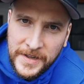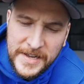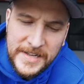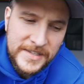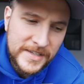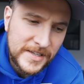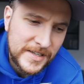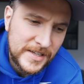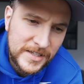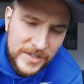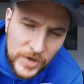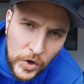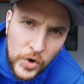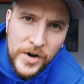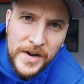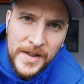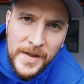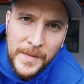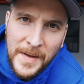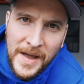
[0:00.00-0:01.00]
It's a
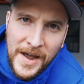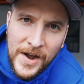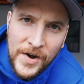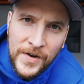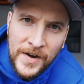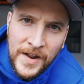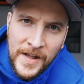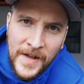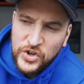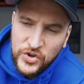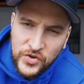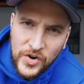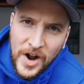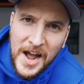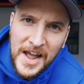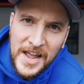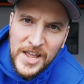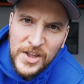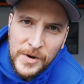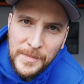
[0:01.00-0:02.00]
story about
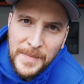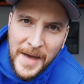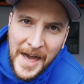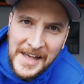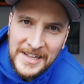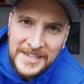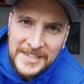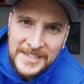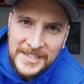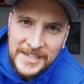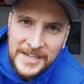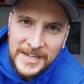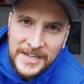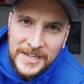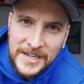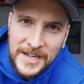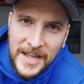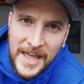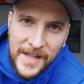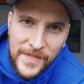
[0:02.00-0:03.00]
trying your best
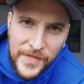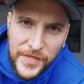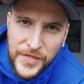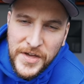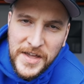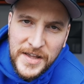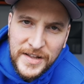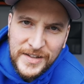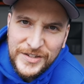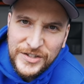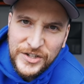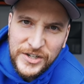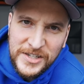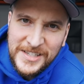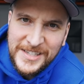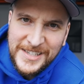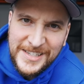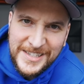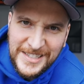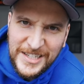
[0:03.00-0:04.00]
and things
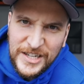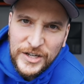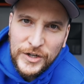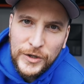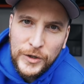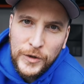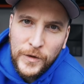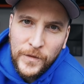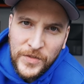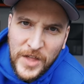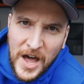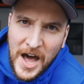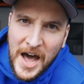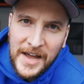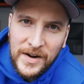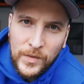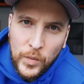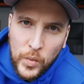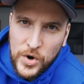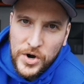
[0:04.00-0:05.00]
just still
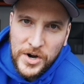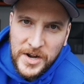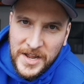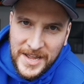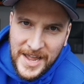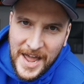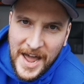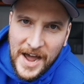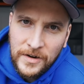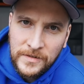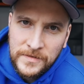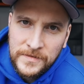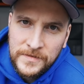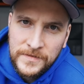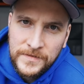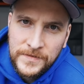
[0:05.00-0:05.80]
not working out.